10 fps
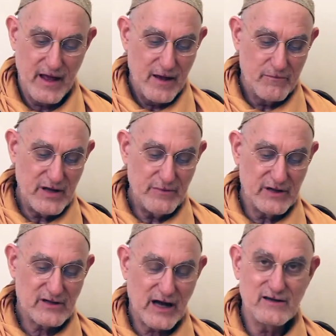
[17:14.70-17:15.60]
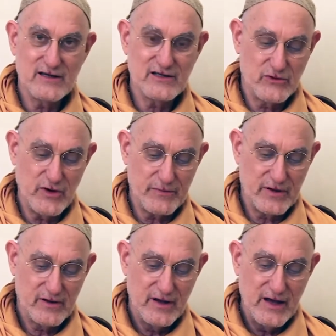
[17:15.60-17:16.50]
Bhima tightened his grip.
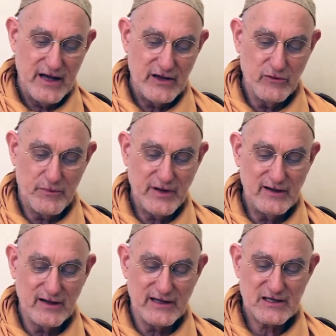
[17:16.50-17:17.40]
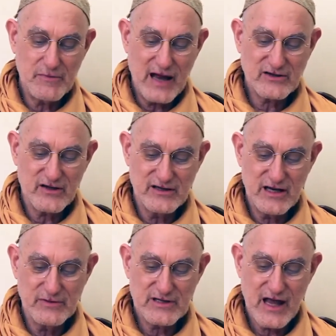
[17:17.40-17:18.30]
He repeatedly smashed the
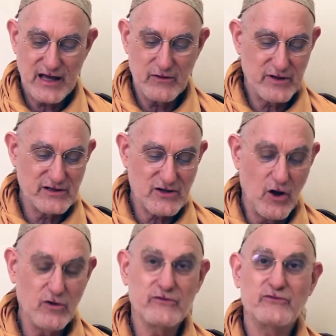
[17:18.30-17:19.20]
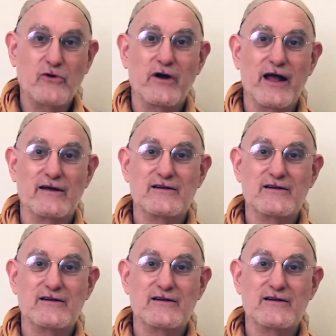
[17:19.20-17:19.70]
demon's head with his own forehead.